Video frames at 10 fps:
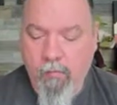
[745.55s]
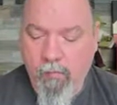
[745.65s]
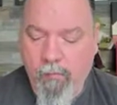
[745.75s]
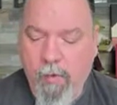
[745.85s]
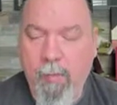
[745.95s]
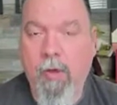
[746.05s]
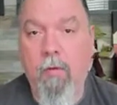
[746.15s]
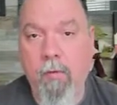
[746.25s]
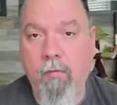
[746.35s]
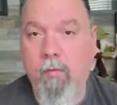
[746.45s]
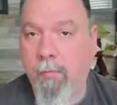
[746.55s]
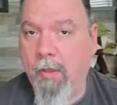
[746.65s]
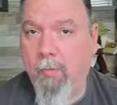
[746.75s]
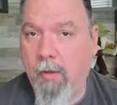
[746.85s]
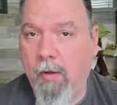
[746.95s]
So if I made a course on
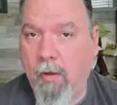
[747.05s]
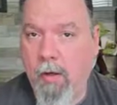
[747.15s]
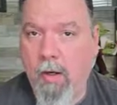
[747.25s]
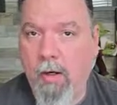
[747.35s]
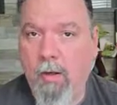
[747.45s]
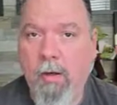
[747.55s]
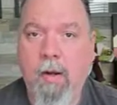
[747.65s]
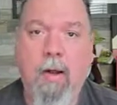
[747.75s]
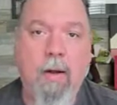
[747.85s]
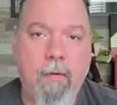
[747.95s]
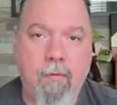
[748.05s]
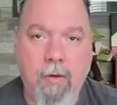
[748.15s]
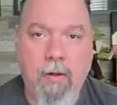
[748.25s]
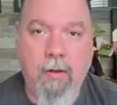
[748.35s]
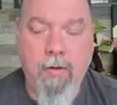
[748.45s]
making money online, I could
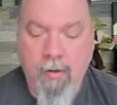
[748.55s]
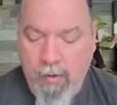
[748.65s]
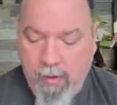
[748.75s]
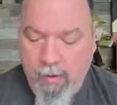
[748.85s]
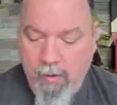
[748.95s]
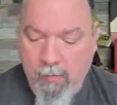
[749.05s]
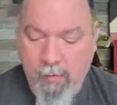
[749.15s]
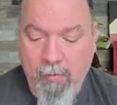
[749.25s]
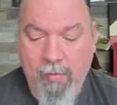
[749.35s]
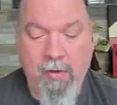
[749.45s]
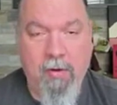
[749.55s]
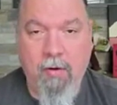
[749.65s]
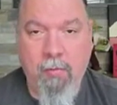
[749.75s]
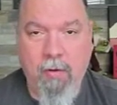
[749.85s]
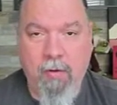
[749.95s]
sell it and I could probably make a lot
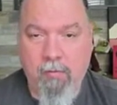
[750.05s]
of money.